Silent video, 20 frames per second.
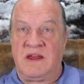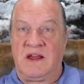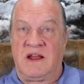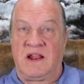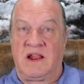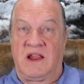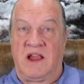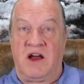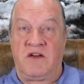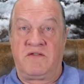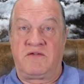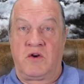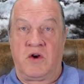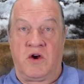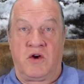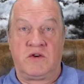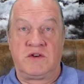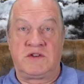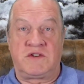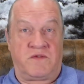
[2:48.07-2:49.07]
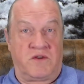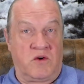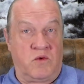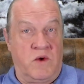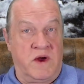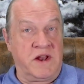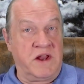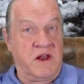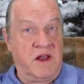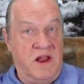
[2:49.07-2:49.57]
Love grows for
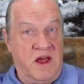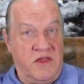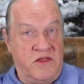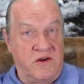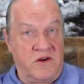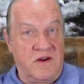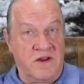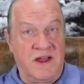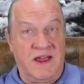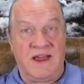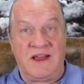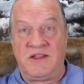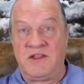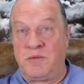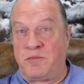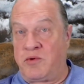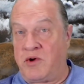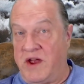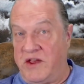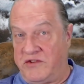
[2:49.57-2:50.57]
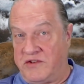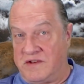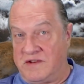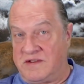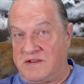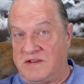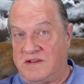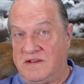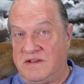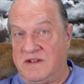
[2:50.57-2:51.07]
one another in the
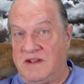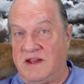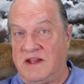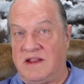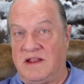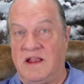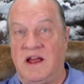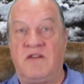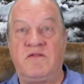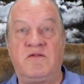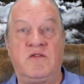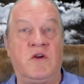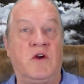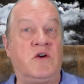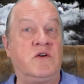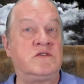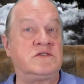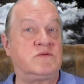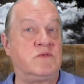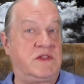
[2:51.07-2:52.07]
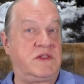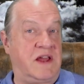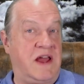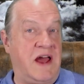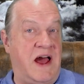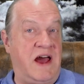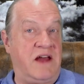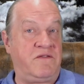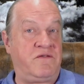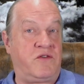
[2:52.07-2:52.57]
present, and love grows with
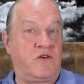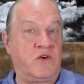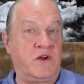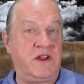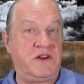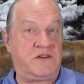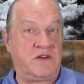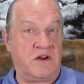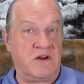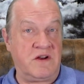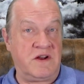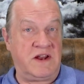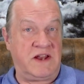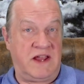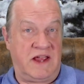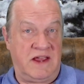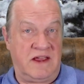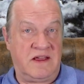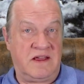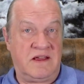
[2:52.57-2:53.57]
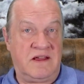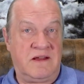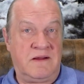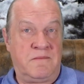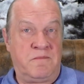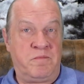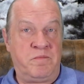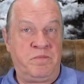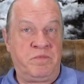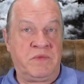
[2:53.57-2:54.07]
God for eternity.
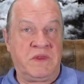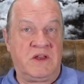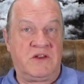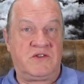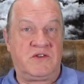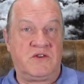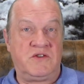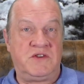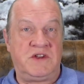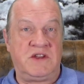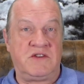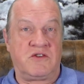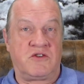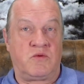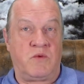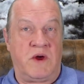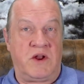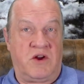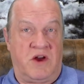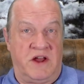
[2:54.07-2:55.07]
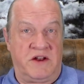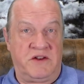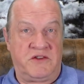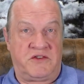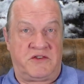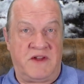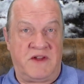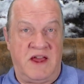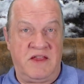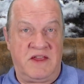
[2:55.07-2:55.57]
So Jesus went on to
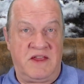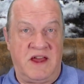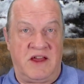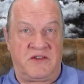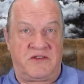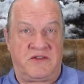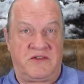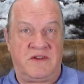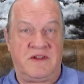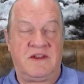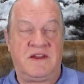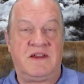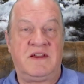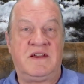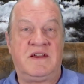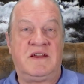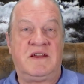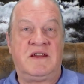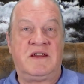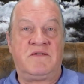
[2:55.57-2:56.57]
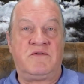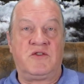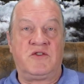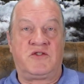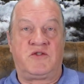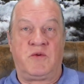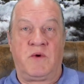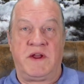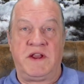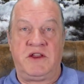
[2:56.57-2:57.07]
say this
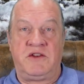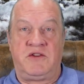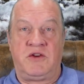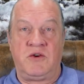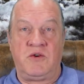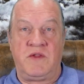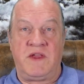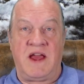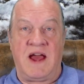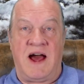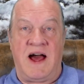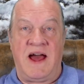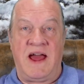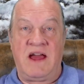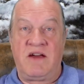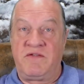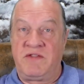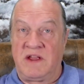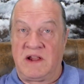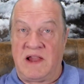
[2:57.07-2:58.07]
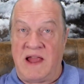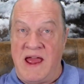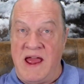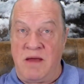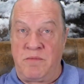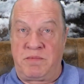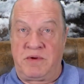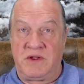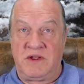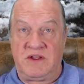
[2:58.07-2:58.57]
Verse 22 The eye of the
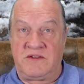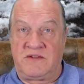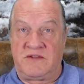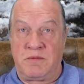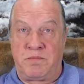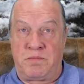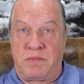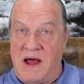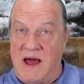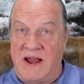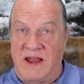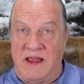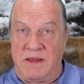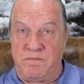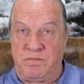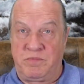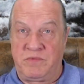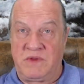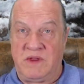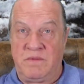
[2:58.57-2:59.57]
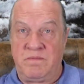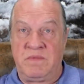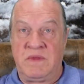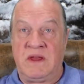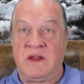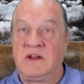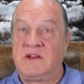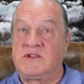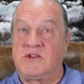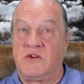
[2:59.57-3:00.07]
lamp is the body.
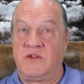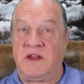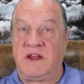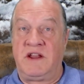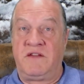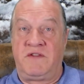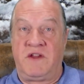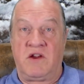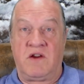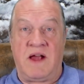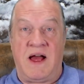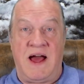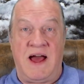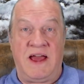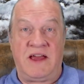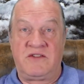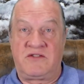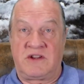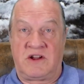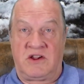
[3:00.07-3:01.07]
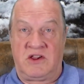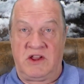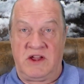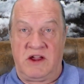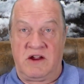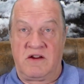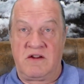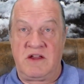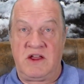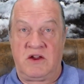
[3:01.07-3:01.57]
So then, if your eye is
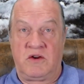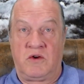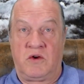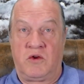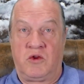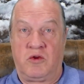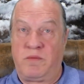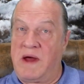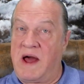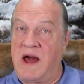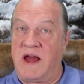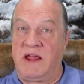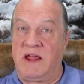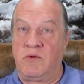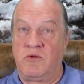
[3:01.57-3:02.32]
clear, your whole body